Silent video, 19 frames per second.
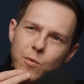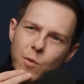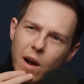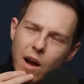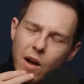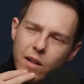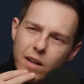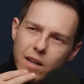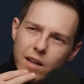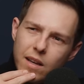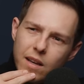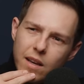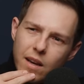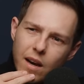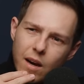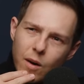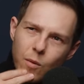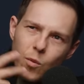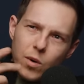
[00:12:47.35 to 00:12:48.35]
Well,
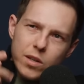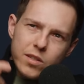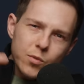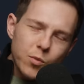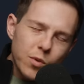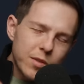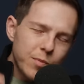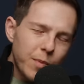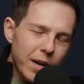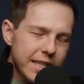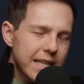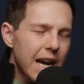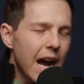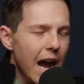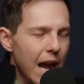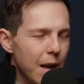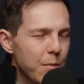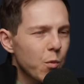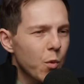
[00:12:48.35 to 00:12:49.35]
uh, what's what's my
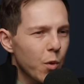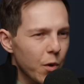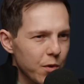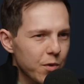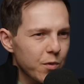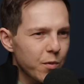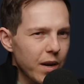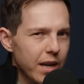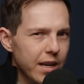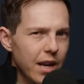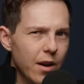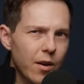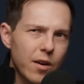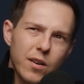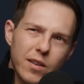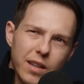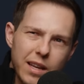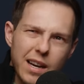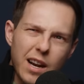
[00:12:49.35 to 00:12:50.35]
time worth right now?
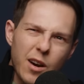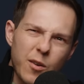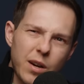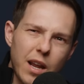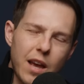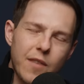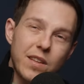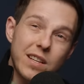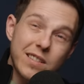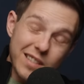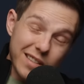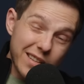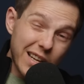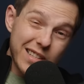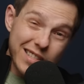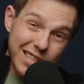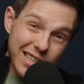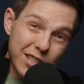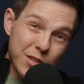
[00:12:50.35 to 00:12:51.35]
Oh, that hour and a half. That's a,
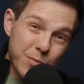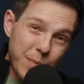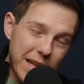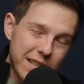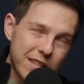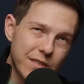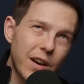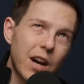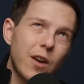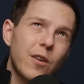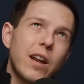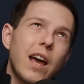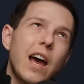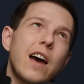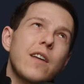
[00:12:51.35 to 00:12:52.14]
that's an expensive hour and a